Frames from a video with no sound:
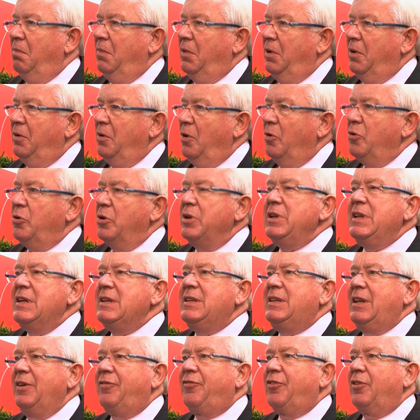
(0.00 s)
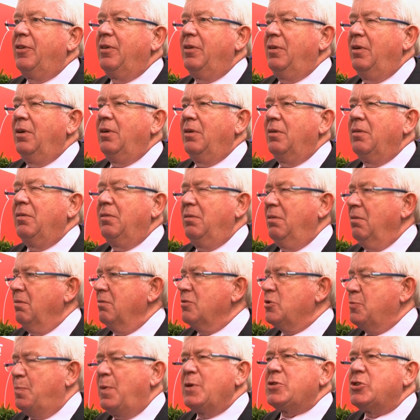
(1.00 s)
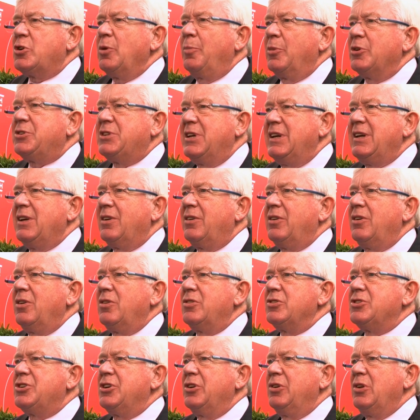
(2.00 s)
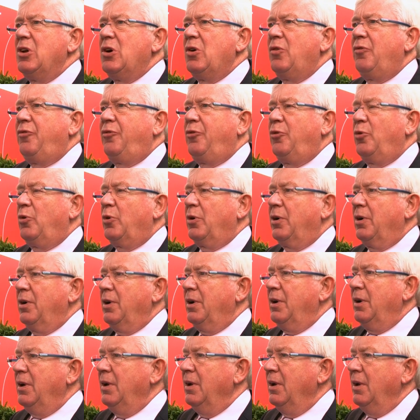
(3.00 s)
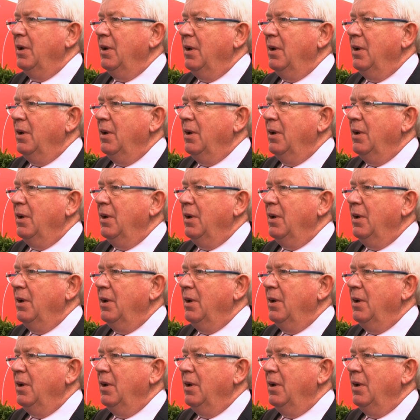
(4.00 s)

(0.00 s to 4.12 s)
you need different special materials, for,